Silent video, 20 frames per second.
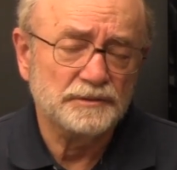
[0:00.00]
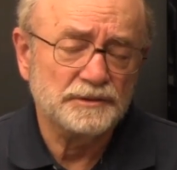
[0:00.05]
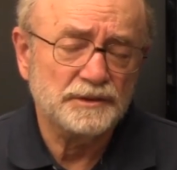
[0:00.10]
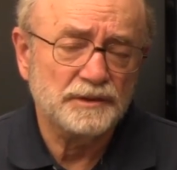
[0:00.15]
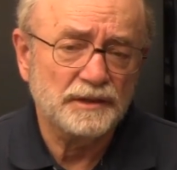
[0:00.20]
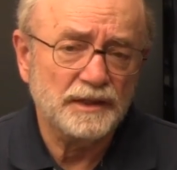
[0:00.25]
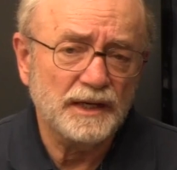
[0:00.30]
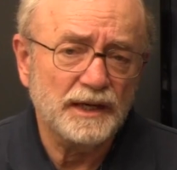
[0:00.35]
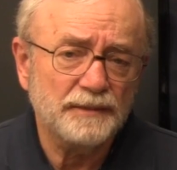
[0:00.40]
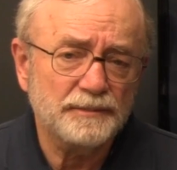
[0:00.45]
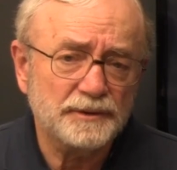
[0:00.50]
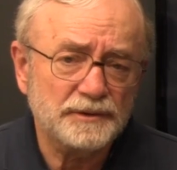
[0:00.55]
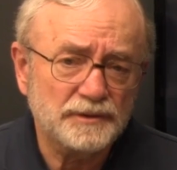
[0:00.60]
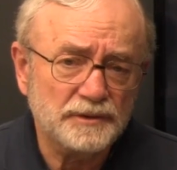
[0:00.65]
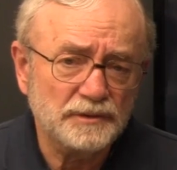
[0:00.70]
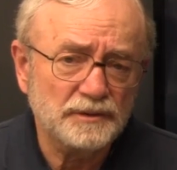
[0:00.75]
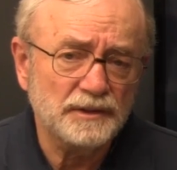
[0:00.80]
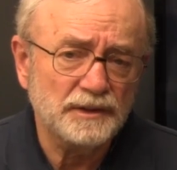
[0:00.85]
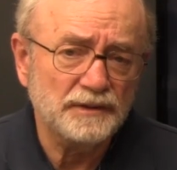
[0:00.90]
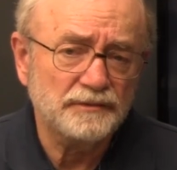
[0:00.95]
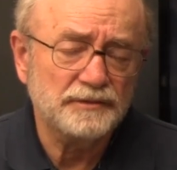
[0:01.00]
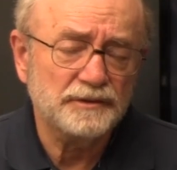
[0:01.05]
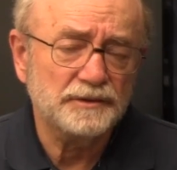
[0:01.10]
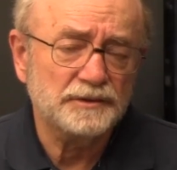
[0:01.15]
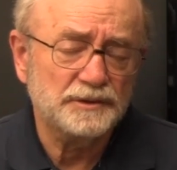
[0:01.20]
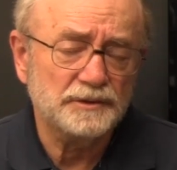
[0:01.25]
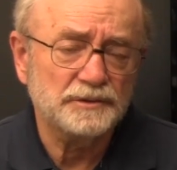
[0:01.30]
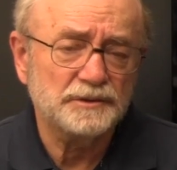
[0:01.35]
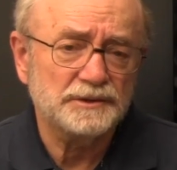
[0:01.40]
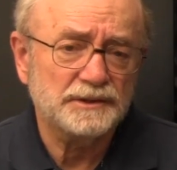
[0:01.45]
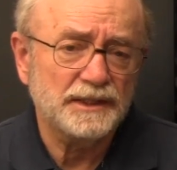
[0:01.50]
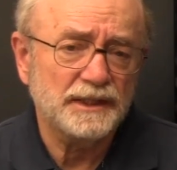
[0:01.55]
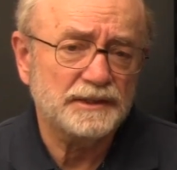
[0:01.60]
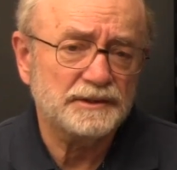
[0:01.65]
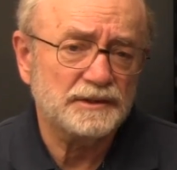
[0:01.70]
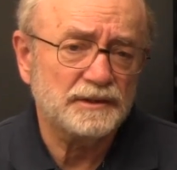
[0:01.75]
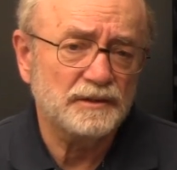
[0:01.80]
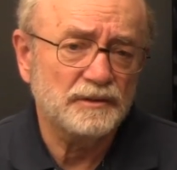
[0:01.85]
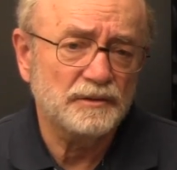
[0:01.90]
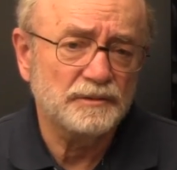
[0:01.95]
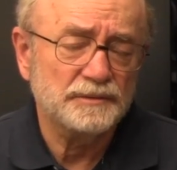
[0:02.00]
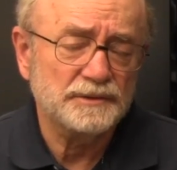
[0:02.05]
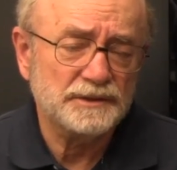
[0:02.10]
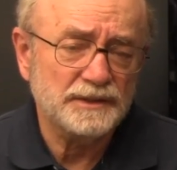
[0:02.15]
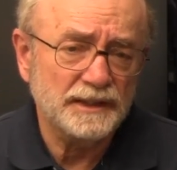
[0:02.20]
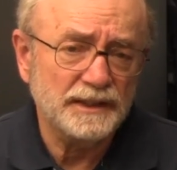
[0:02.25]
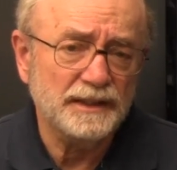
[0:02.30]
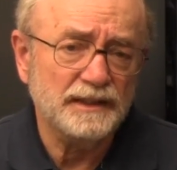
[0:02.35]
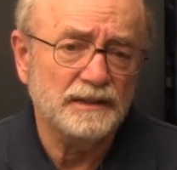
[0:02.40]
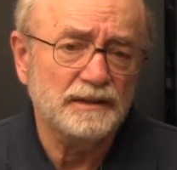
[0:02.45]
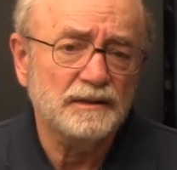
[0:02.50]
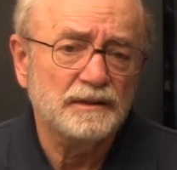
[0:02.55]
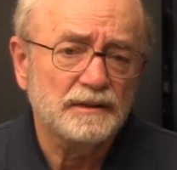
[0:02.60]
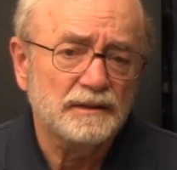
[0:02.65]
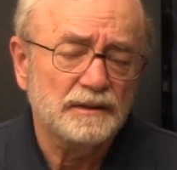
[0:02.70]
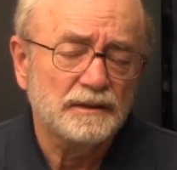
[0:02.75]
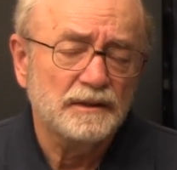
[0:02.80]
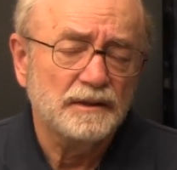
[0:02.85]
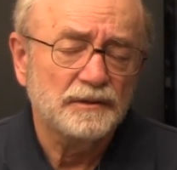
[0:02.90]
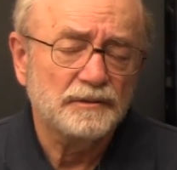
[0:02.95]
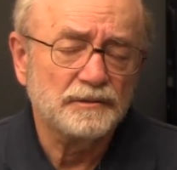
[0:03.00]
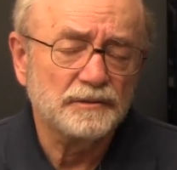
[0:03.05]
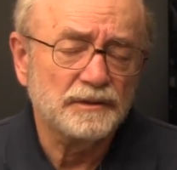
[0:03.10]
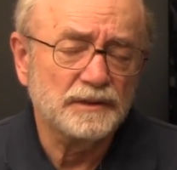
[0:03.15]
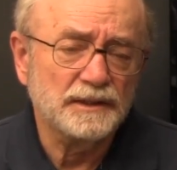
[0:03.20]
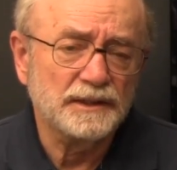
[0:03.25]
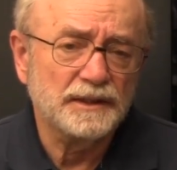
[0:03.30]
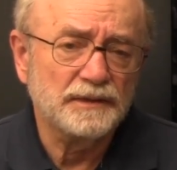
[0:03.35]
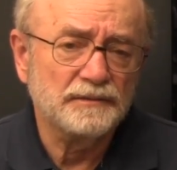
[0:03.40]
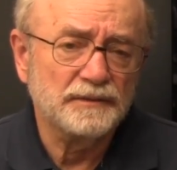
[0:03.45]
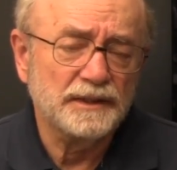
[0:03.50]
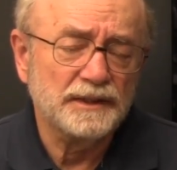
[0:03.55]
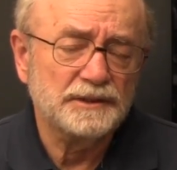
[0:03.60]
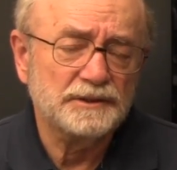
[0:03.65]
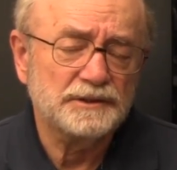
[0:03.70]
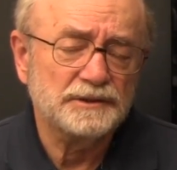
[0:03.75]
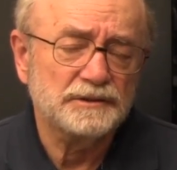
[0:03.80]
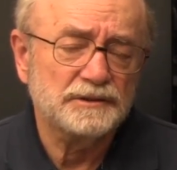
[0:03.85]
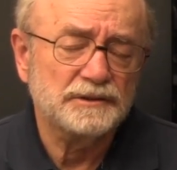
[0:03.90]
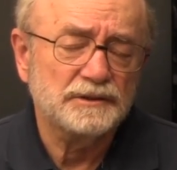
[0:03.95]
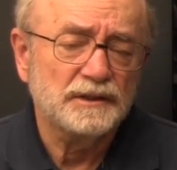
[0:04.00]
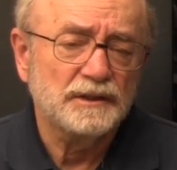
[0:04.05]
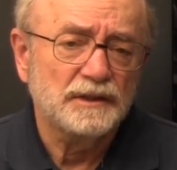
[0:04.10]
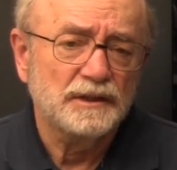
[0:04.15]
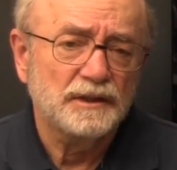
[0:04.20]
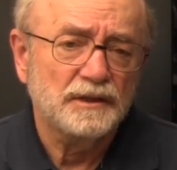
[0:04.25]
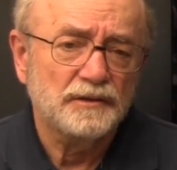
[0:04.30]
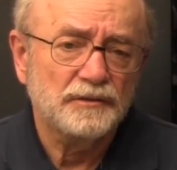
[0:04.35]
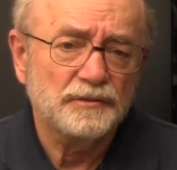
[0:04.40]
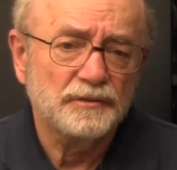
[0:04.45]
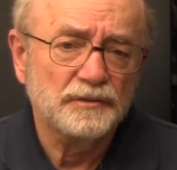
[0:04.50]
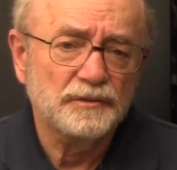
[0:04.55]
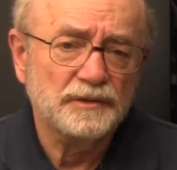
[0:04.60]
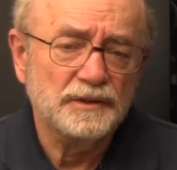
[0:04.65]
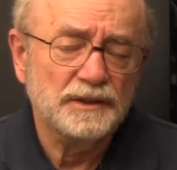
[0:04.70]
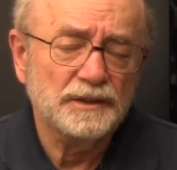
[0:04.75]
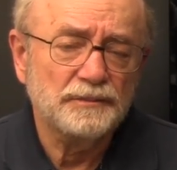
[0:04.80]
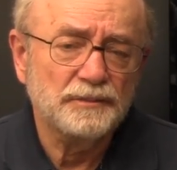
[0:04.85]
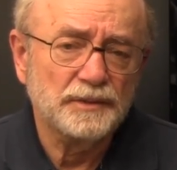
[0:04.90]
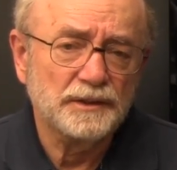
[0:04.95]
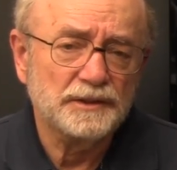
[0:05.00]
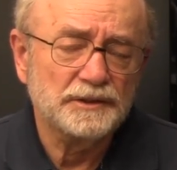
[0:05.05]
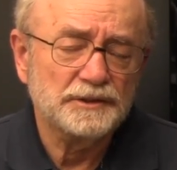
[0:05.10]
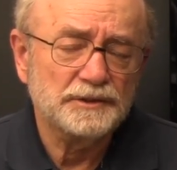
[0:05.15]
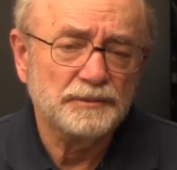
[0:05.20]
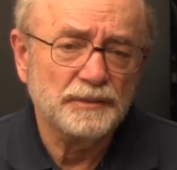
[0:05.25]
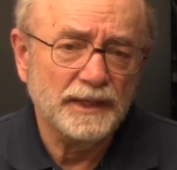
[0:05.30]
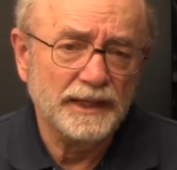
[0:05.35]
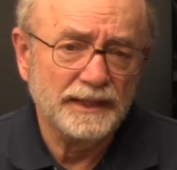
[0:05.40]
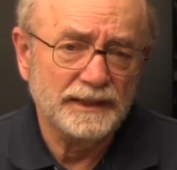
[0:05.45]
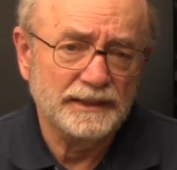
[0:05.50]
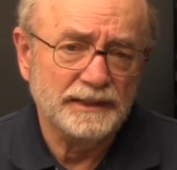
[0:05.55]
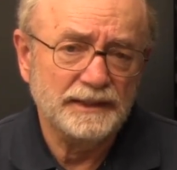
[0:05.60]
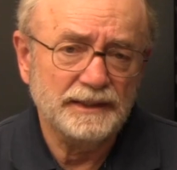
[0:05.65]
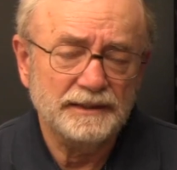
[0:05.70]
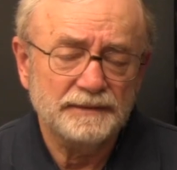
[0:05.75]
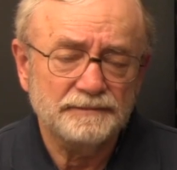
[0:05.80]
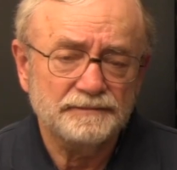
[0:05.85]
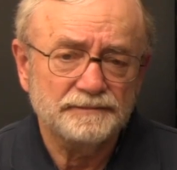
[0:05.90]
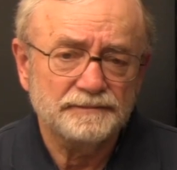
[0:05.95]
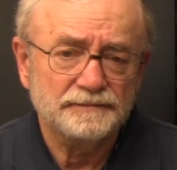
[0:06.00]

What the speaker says: So the opportunity for a Jewish national home is there through the League of Nations, through the British mandate.